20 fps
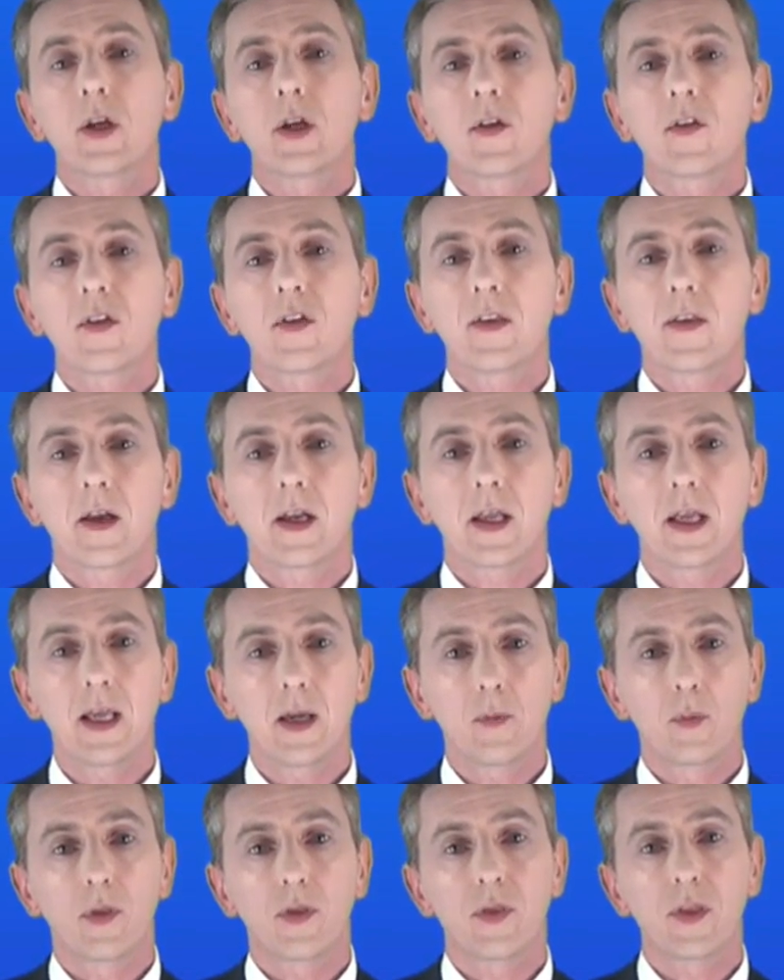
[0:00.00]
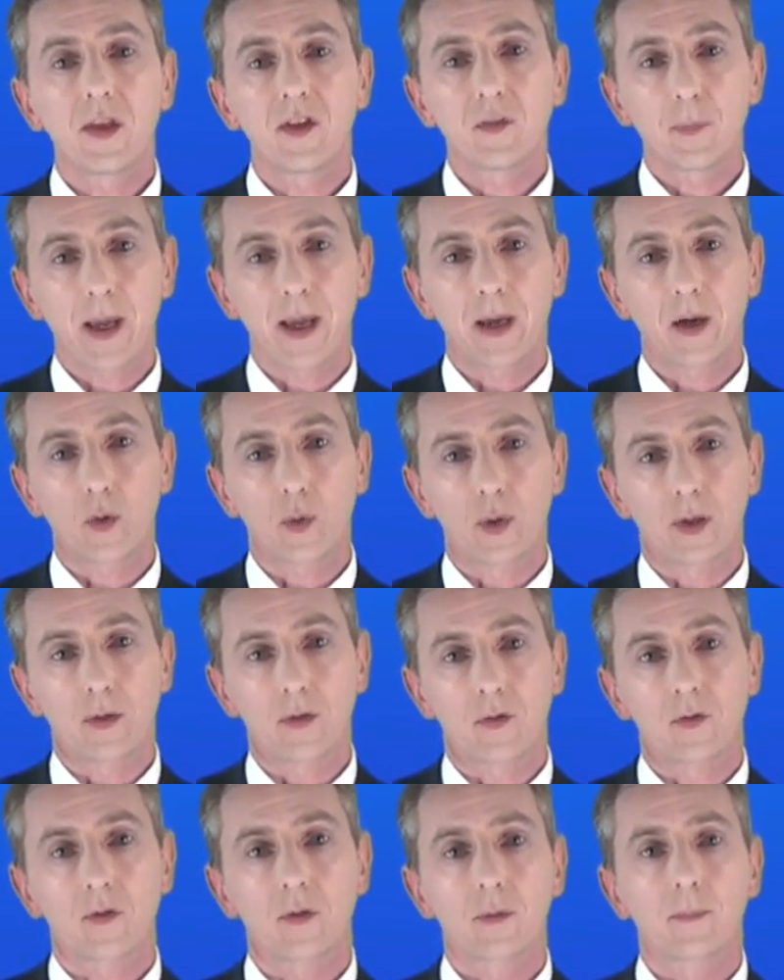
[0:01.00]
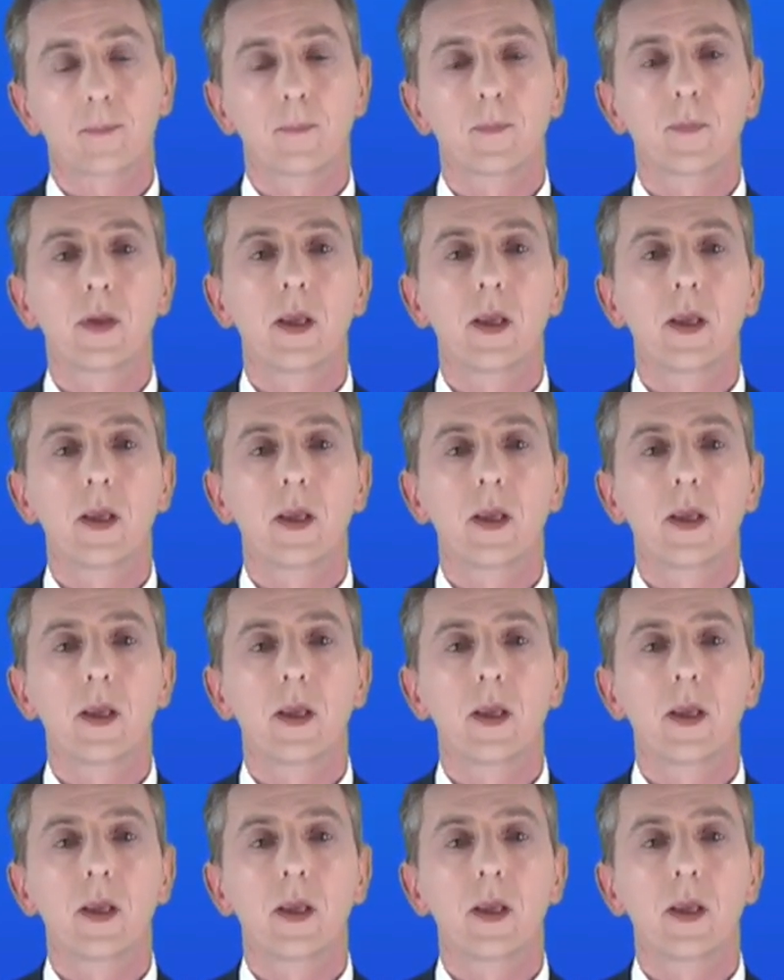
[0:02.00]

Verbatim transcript: You can see that here with these penguins.